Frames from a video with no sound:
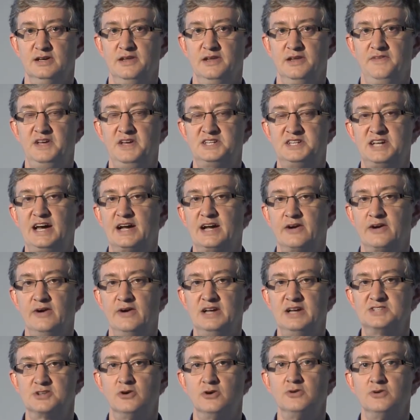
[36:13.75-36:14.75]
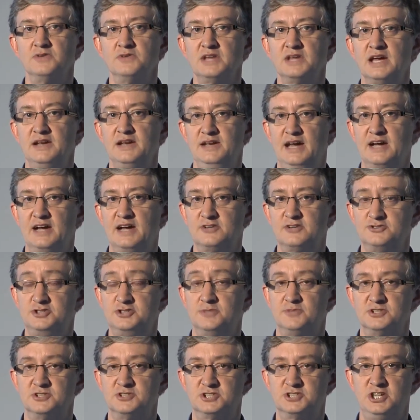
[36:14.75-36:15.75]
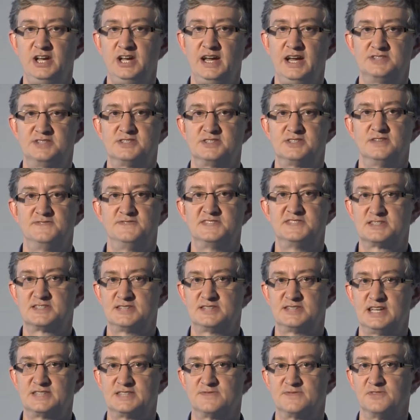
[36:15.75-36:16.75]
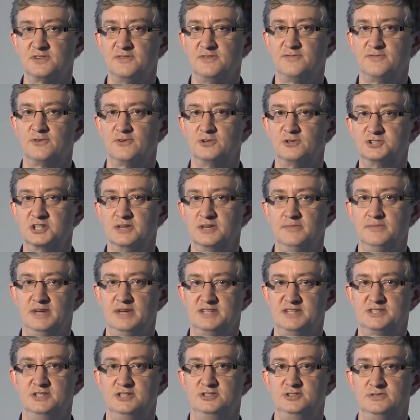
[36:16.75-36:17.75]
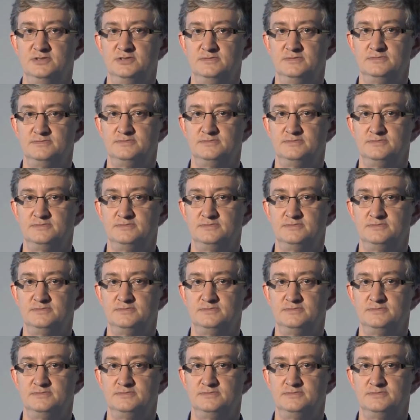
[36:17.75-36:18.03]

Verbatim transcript: the attacker has only a negligible chance of successfully forging a message.